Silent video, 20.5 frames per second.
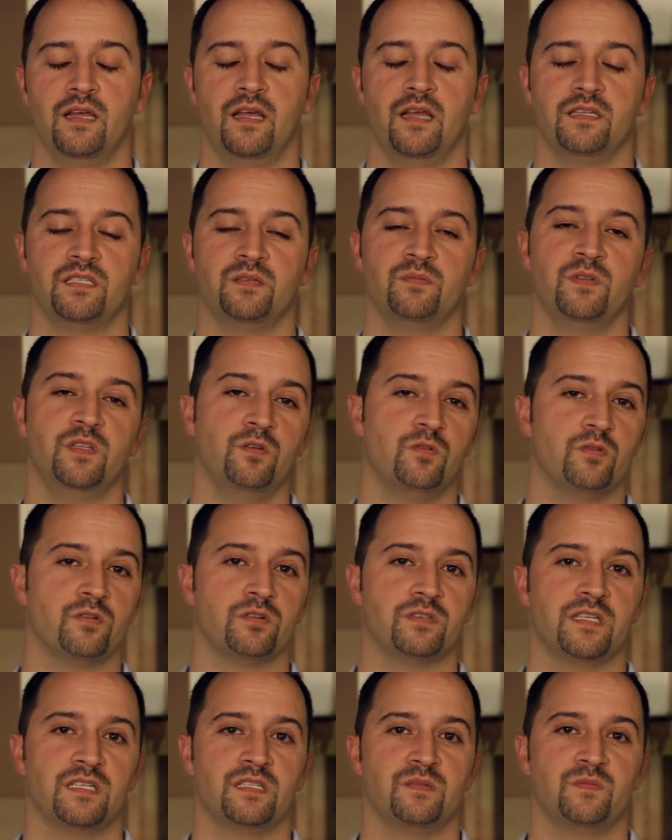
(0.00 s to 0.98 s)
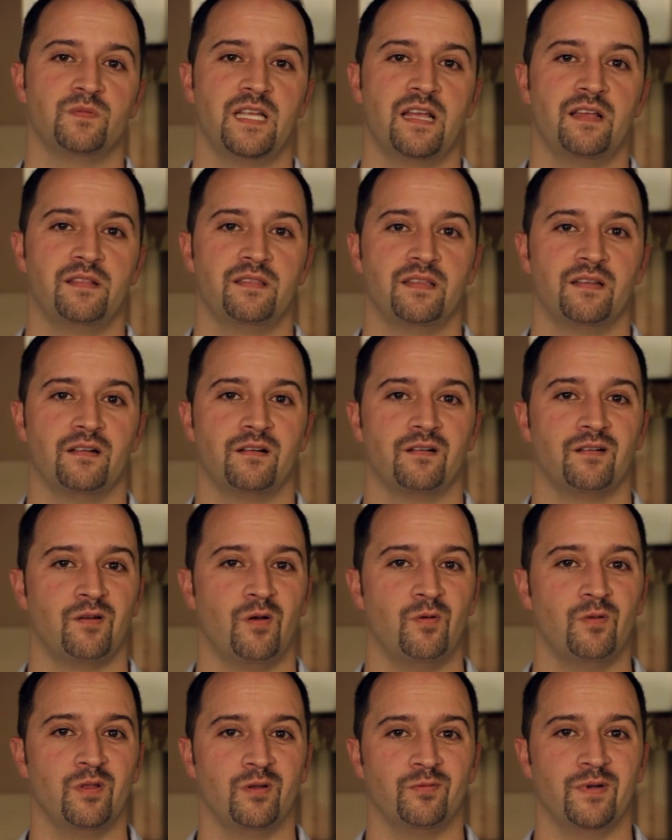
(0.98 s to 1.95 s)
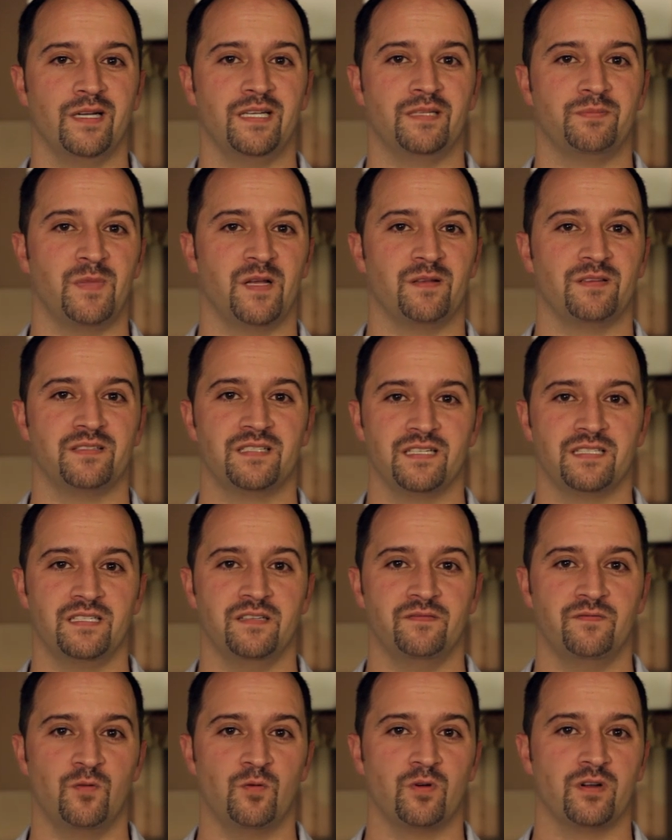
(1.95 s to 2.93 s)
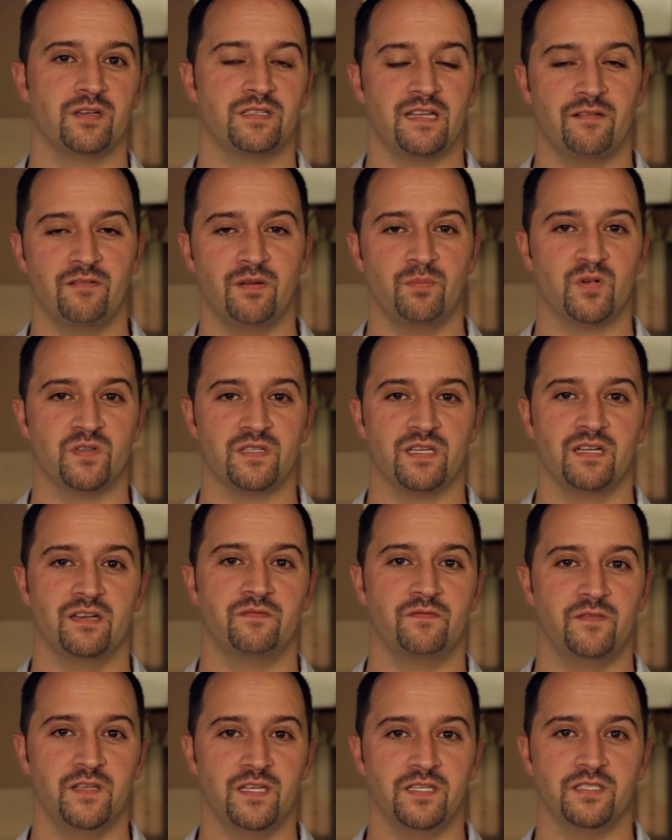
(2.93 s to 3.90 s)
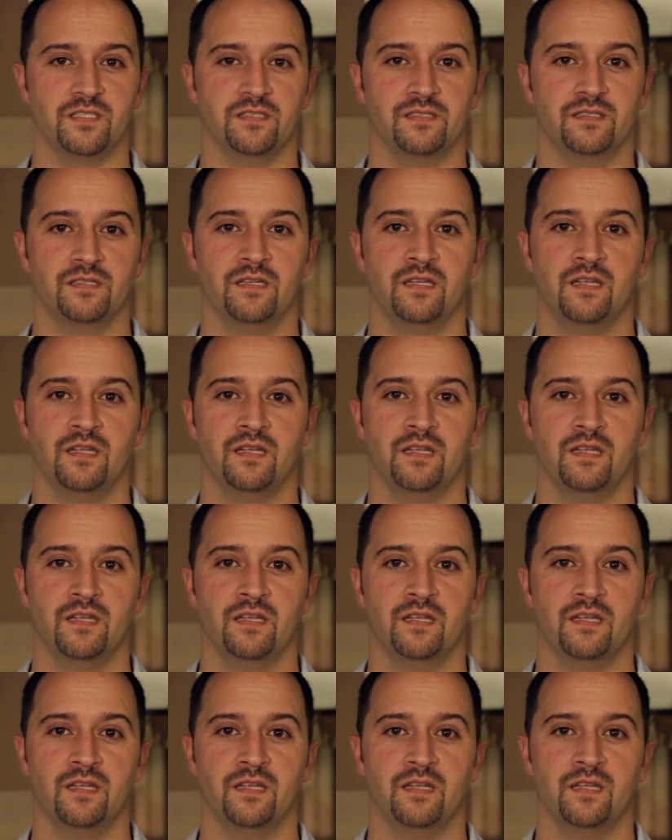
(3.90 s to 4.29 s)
Some of the older systems out there only reach about 64 to 70% efficient.